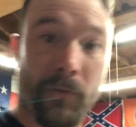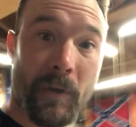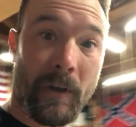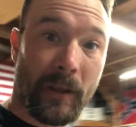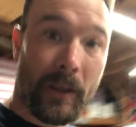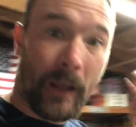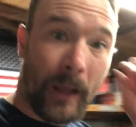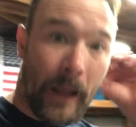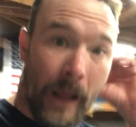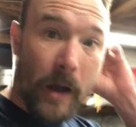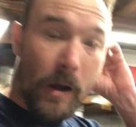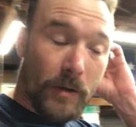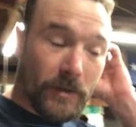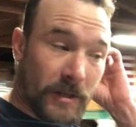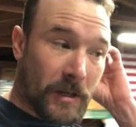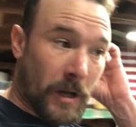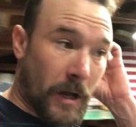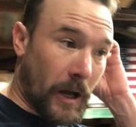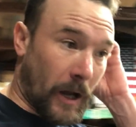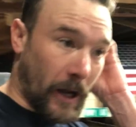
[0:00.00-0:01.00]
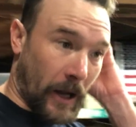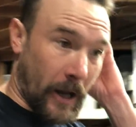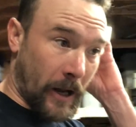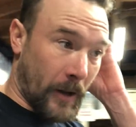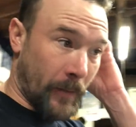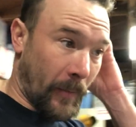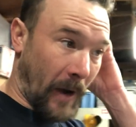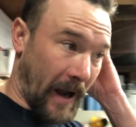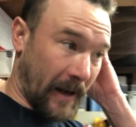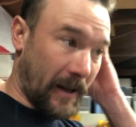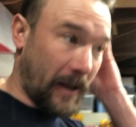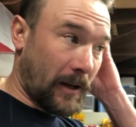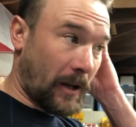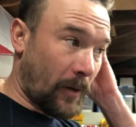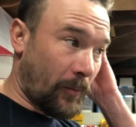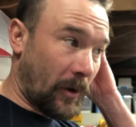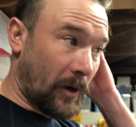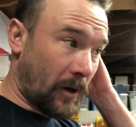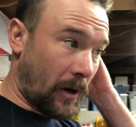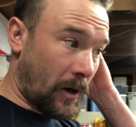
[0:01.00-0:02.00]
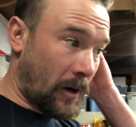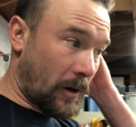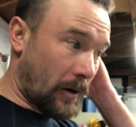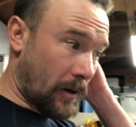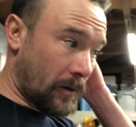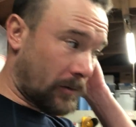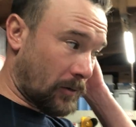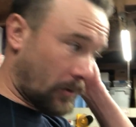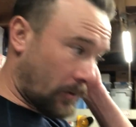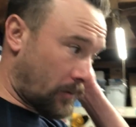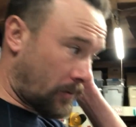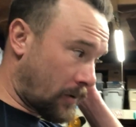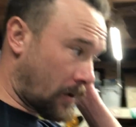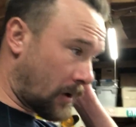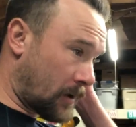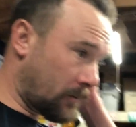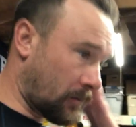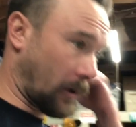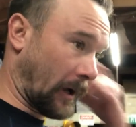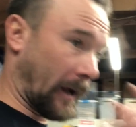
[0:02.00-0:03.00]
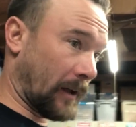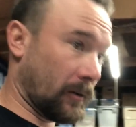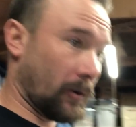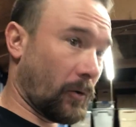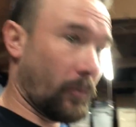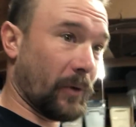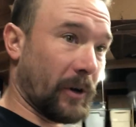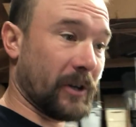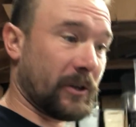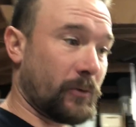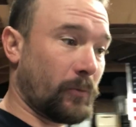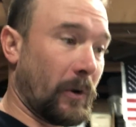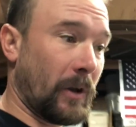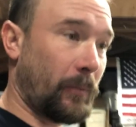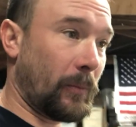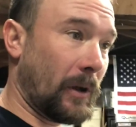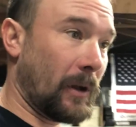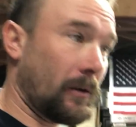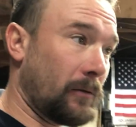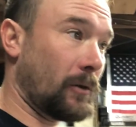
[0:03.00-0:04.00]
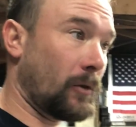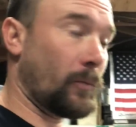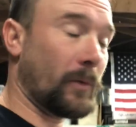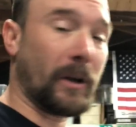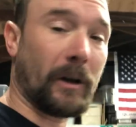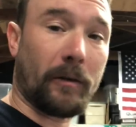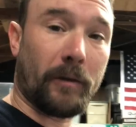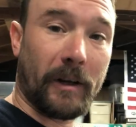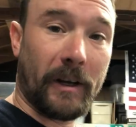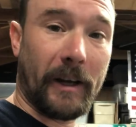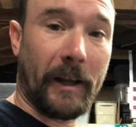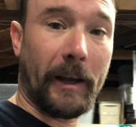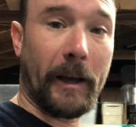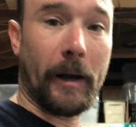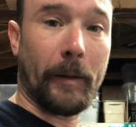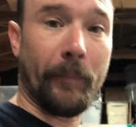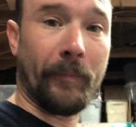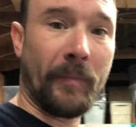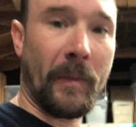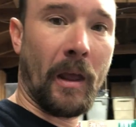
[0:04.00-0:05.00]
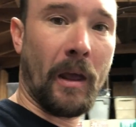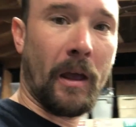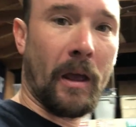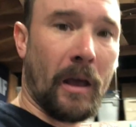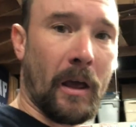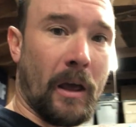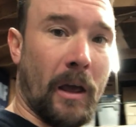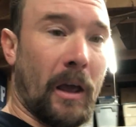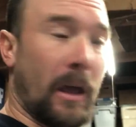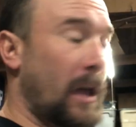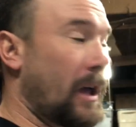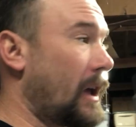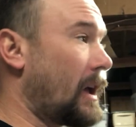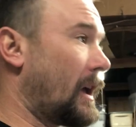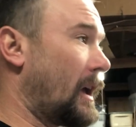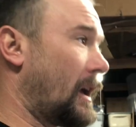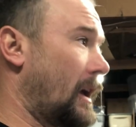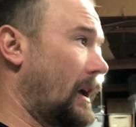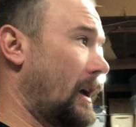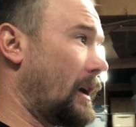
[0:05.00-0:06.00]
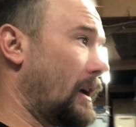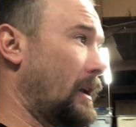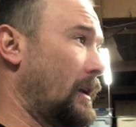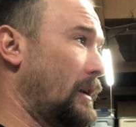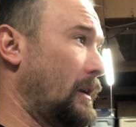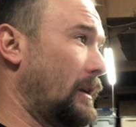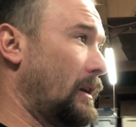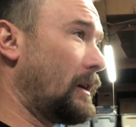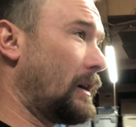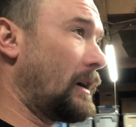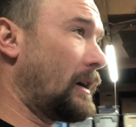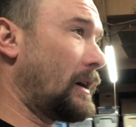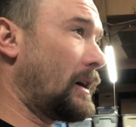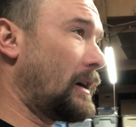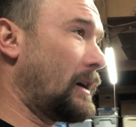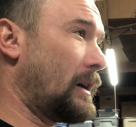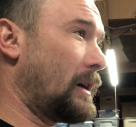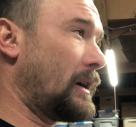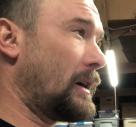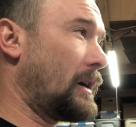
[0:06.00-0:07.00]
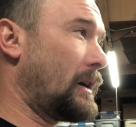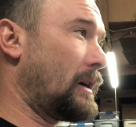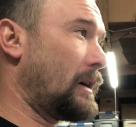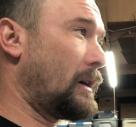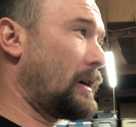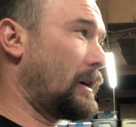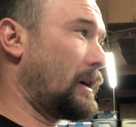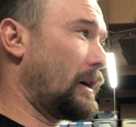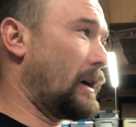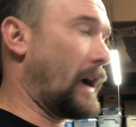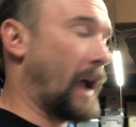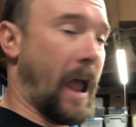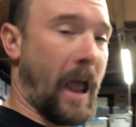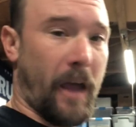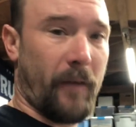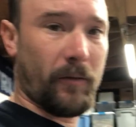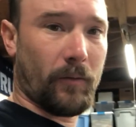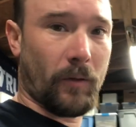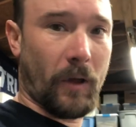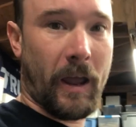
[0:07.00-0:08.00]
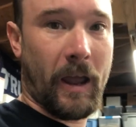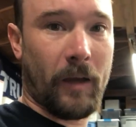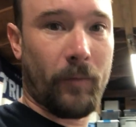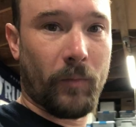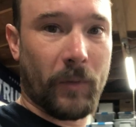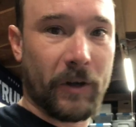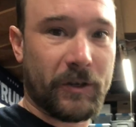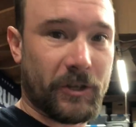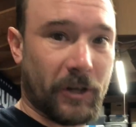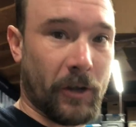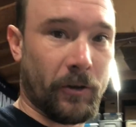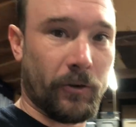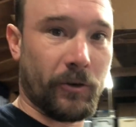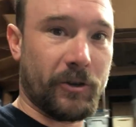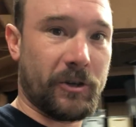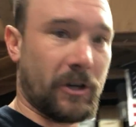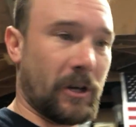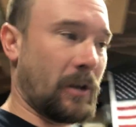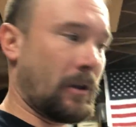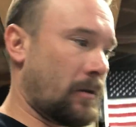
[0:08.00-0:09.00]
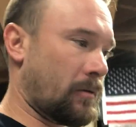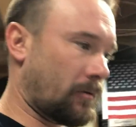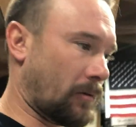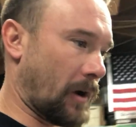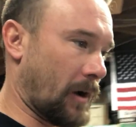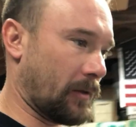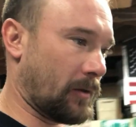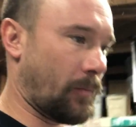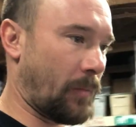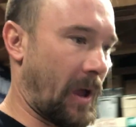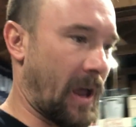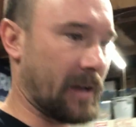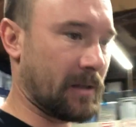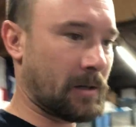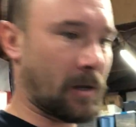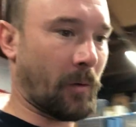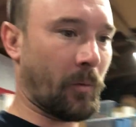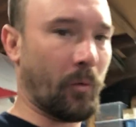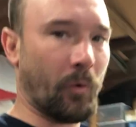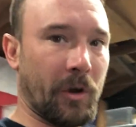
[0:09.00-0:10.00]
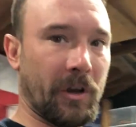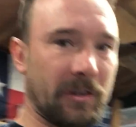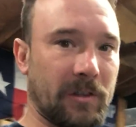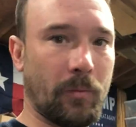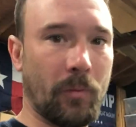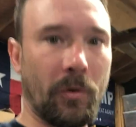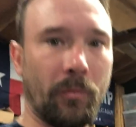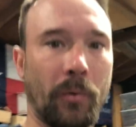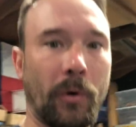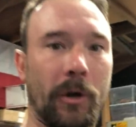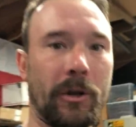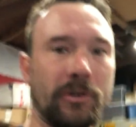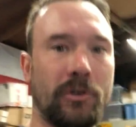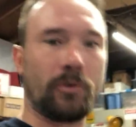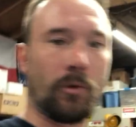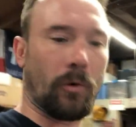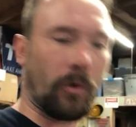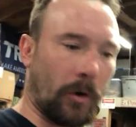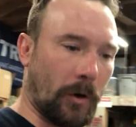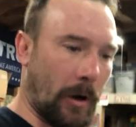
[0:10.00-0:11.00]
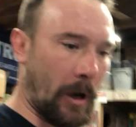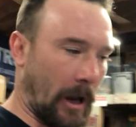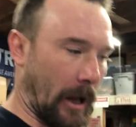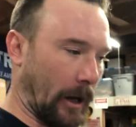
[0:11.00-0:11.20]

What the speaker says: of anything else. I did come in here and do like a little bit of sweeping, a little bit of cleaning up, and I haven't had much energy throughout the past couple weeks. I've been pretty sore.